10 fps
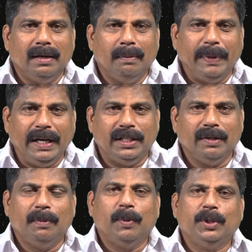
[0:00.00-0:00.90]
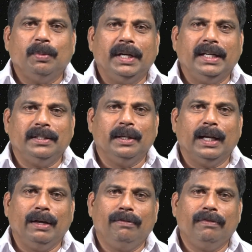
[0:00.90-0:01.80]
perish our possibilities in
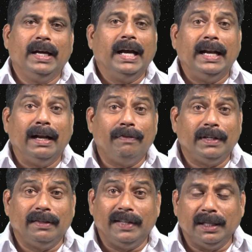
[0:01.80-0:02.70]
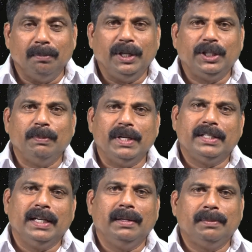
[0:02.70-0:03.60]
life and affect our accomplishments
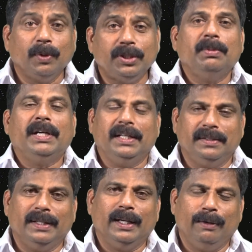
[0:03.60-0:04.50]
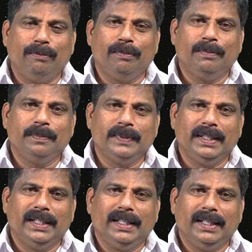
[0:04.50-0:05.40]
and possibilities in life.
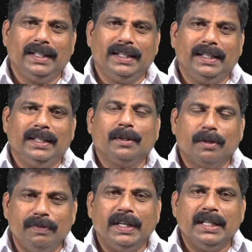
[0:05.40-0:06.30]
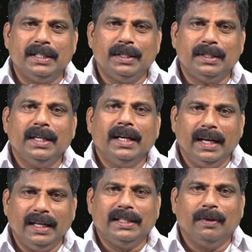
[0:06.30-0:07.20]
The confidence is,
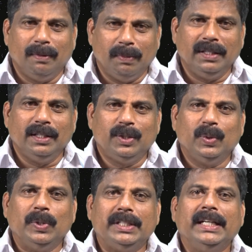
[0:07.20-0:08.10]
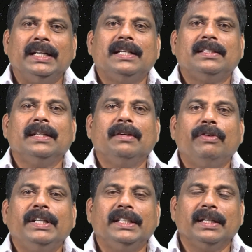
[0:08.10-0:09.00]
it's our mothers who trained us in
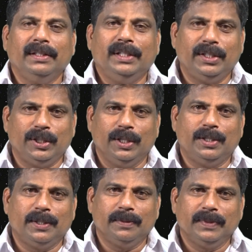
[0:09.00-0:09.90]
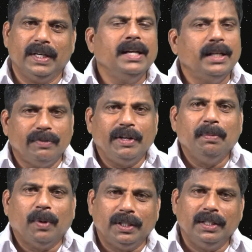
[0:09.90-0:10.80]
facing rejections. It's a very
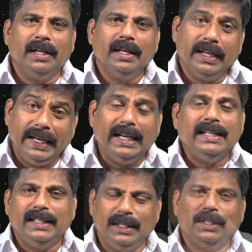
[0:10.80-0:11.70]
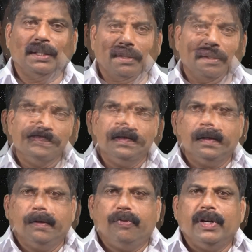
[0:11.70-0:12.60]
important realization.
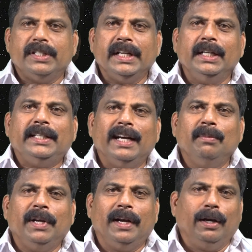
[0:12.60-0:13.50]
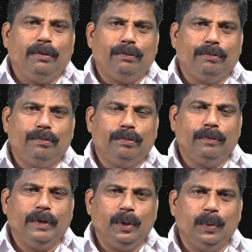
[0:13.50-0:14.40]
Friends, any time in life
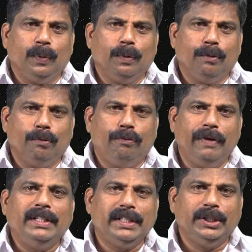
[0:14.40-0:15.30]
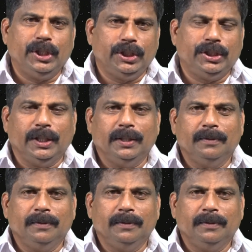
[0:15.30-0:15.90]
when you face rejection